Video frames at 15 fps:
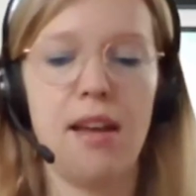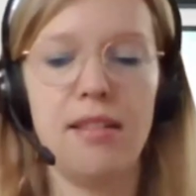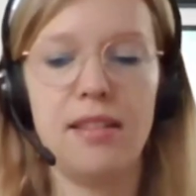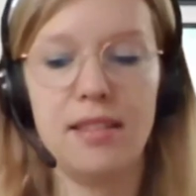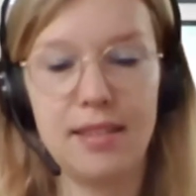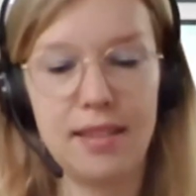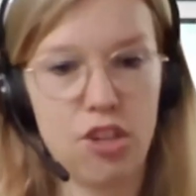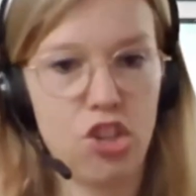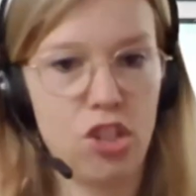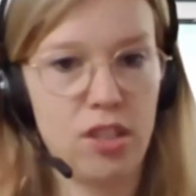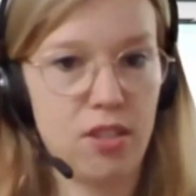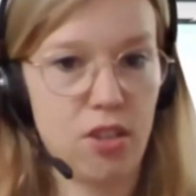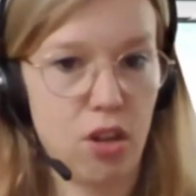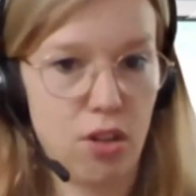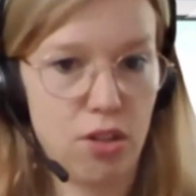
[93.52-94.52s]
This session
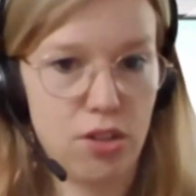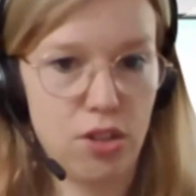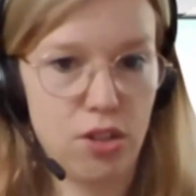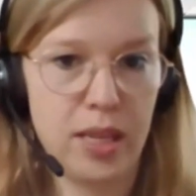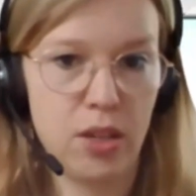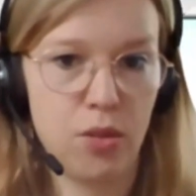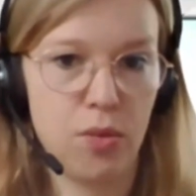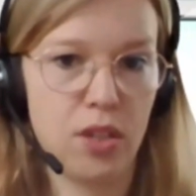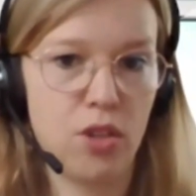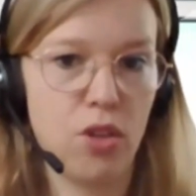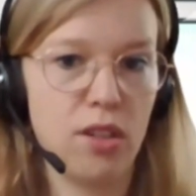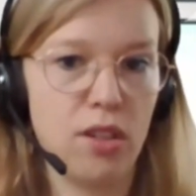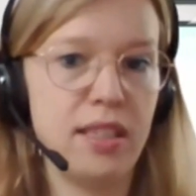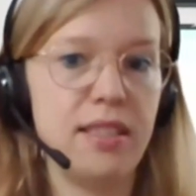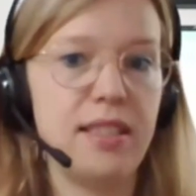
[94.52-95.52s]
is also being
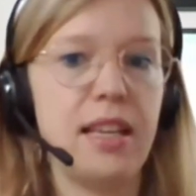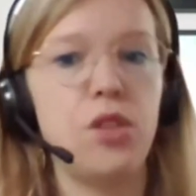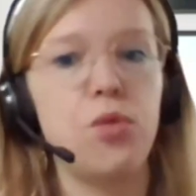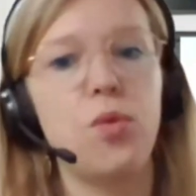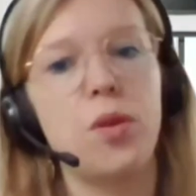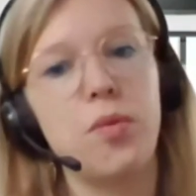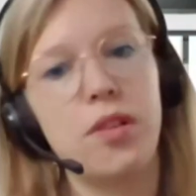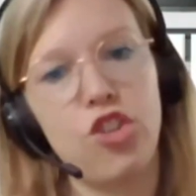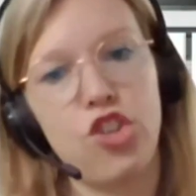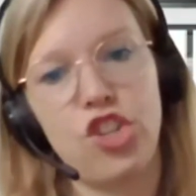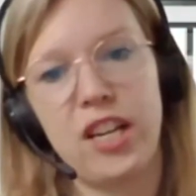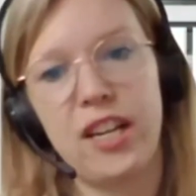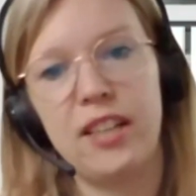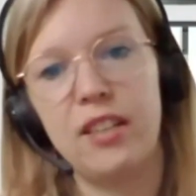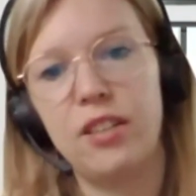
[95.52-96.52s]
recorded, and we will
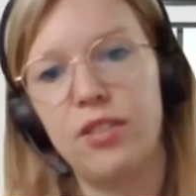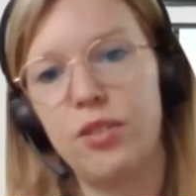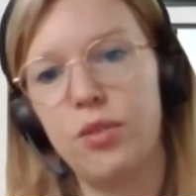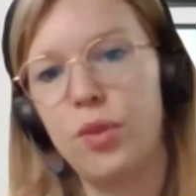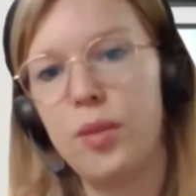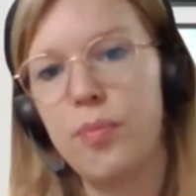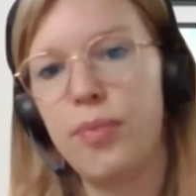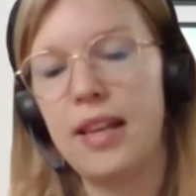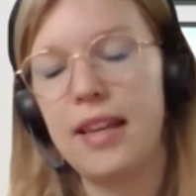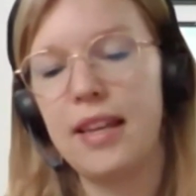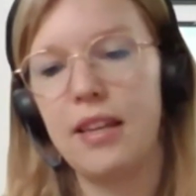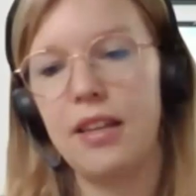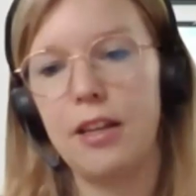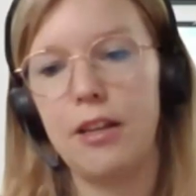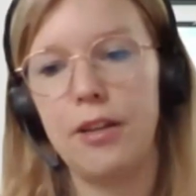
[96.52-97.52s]
share the
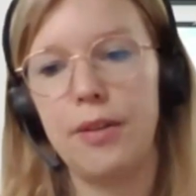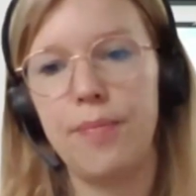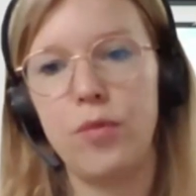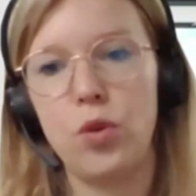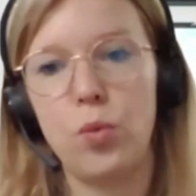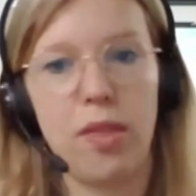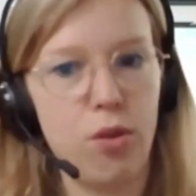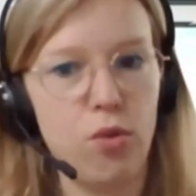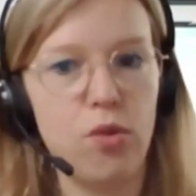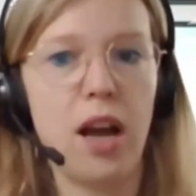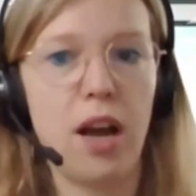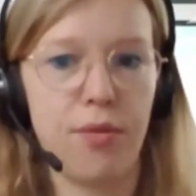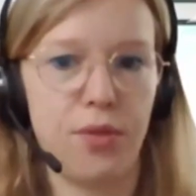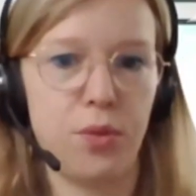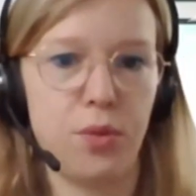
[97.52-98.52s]
replay with you
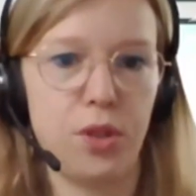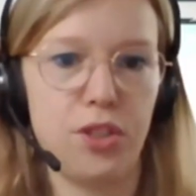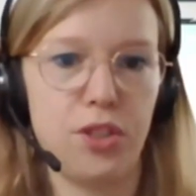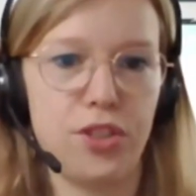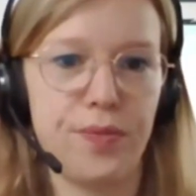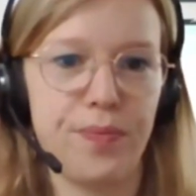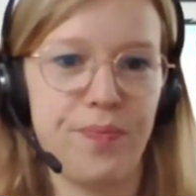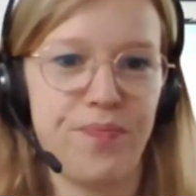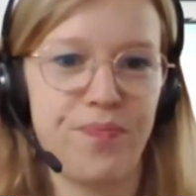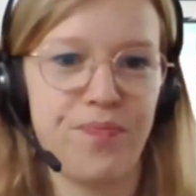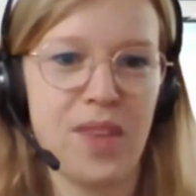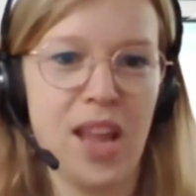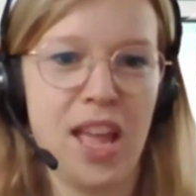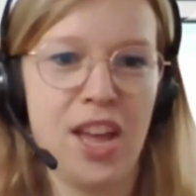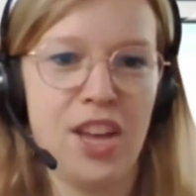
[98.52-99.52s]
afterwards.
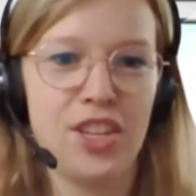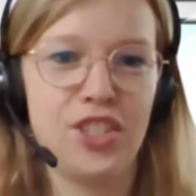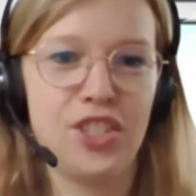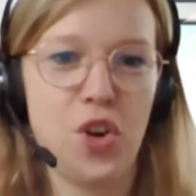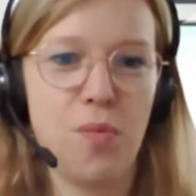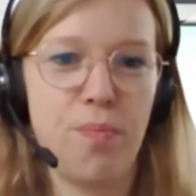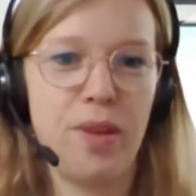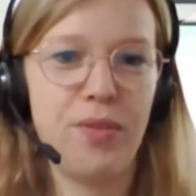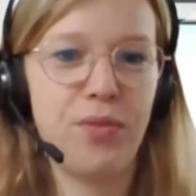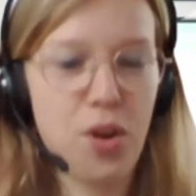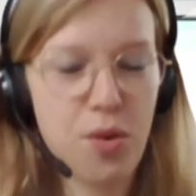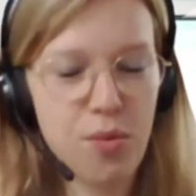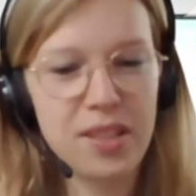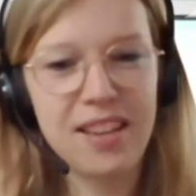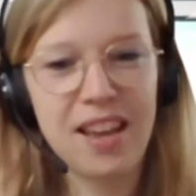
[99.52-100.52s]
So
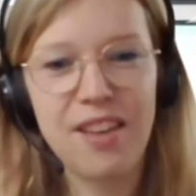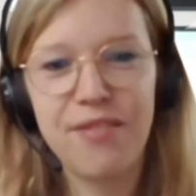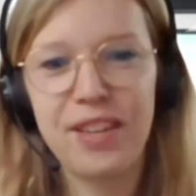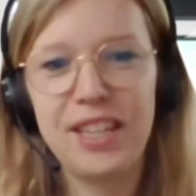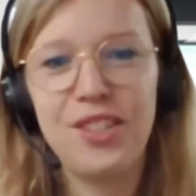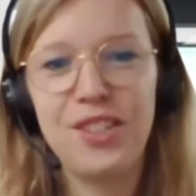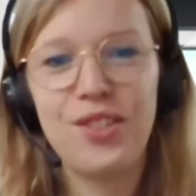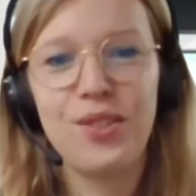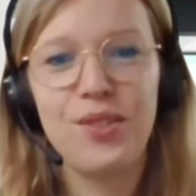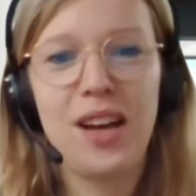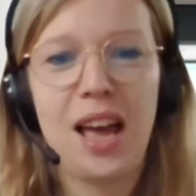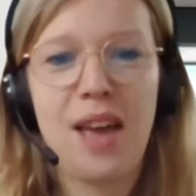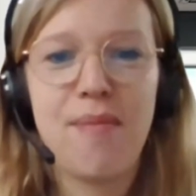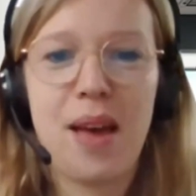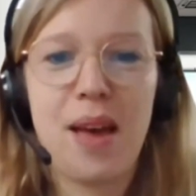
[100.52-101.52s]
before we dive into,
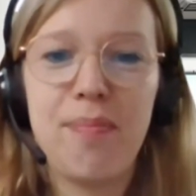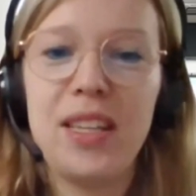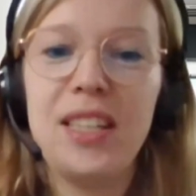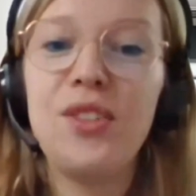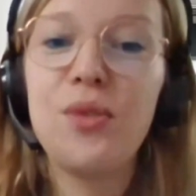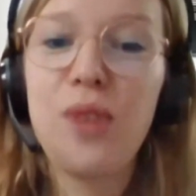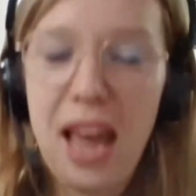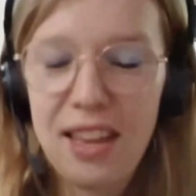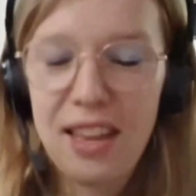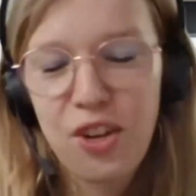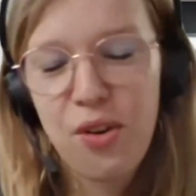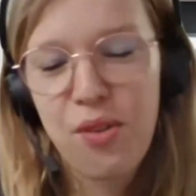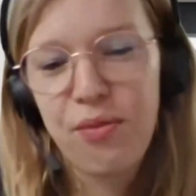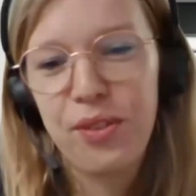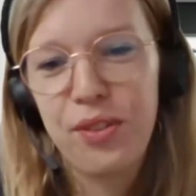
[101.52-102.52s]
I'm happy to hand
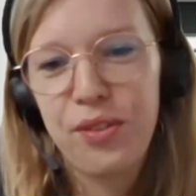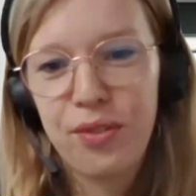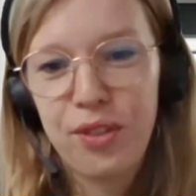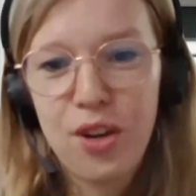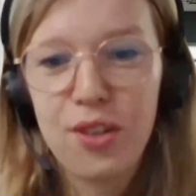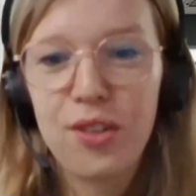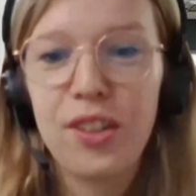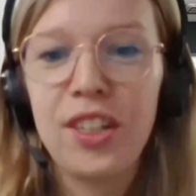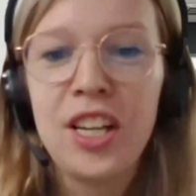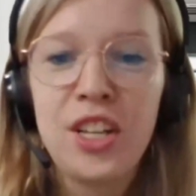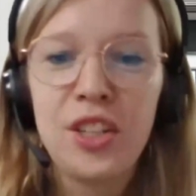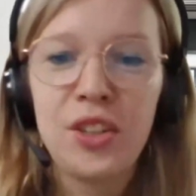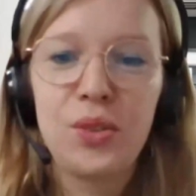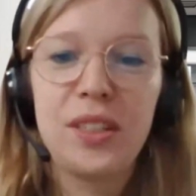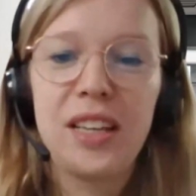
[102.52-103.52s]
over the floor
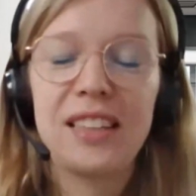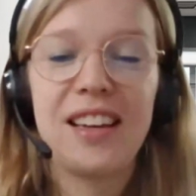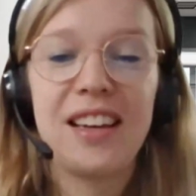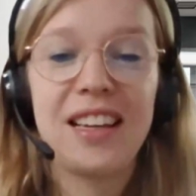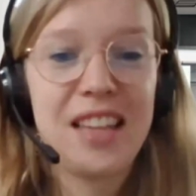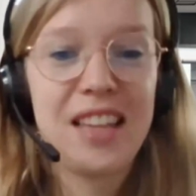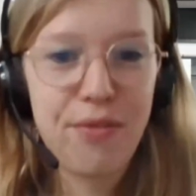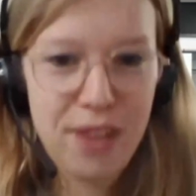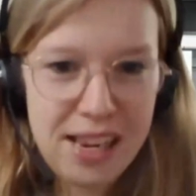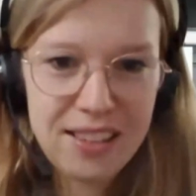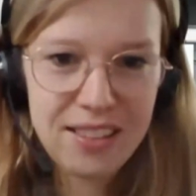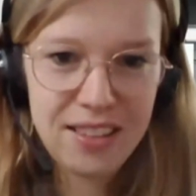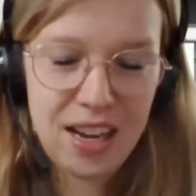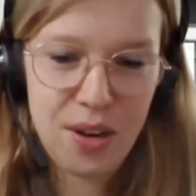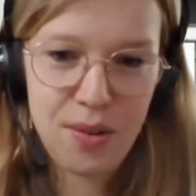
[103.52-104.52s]
to Katharina
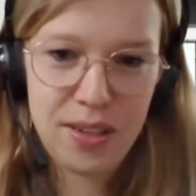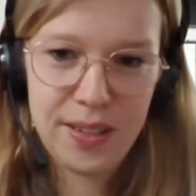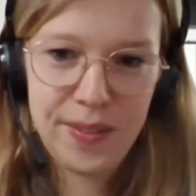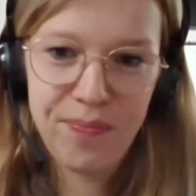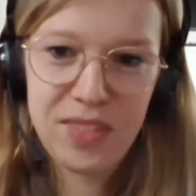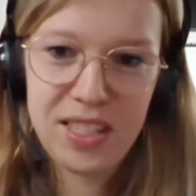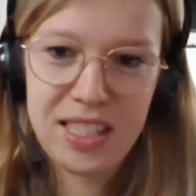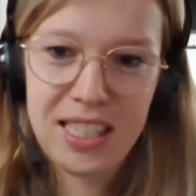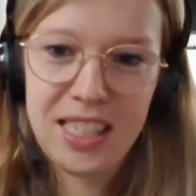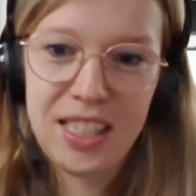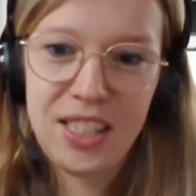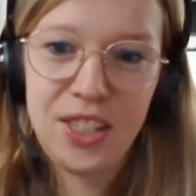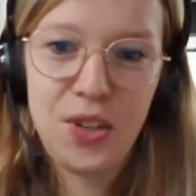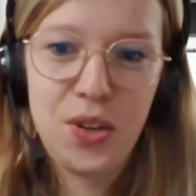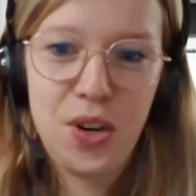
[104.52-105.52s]
Felgenhauer,
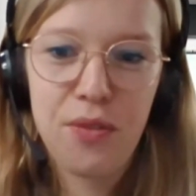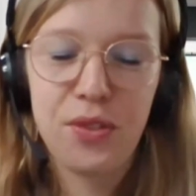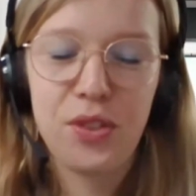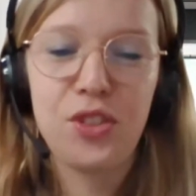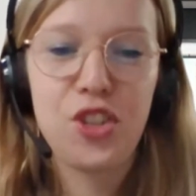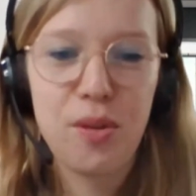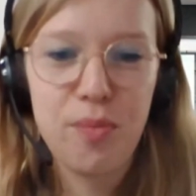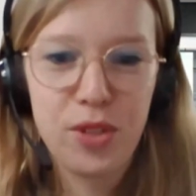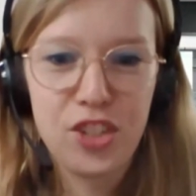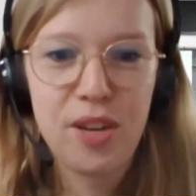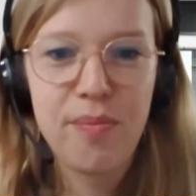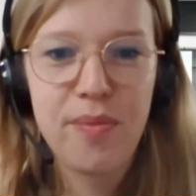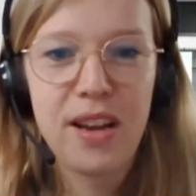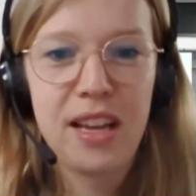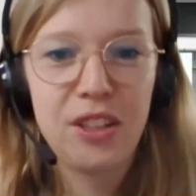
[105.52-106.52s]
CEO of the German
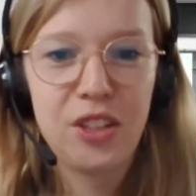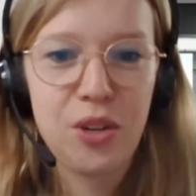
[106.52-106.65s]
Chamber